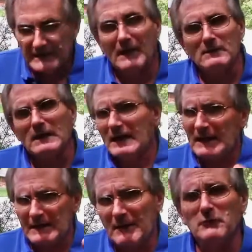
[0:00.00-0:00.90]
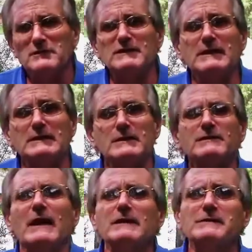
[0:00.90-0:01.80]
Now, uh, I will say
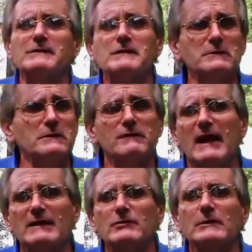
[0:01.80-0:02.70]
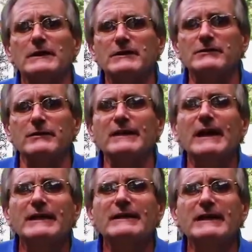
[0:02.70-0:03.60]
this as a student of natural history,
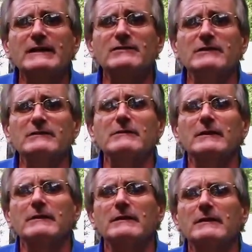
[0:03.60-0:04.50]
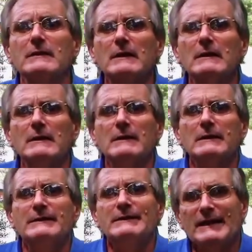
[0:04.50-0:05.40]
you can't just look at the
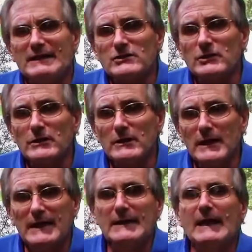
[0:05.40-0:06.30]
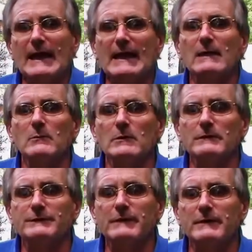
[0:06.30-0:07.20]
nature and the
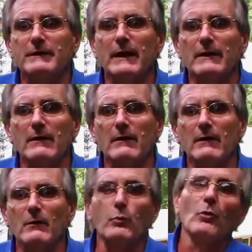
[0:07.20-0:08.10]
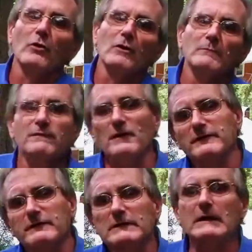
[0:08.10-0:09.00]
animals that are warm,
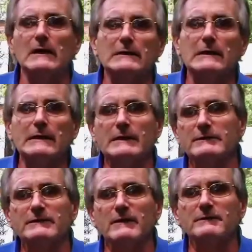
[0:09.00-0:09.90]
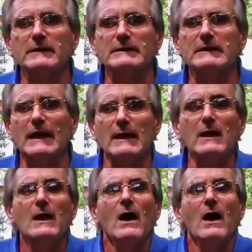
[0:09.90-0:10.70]
fuzzy, cuddly, and stuff like that.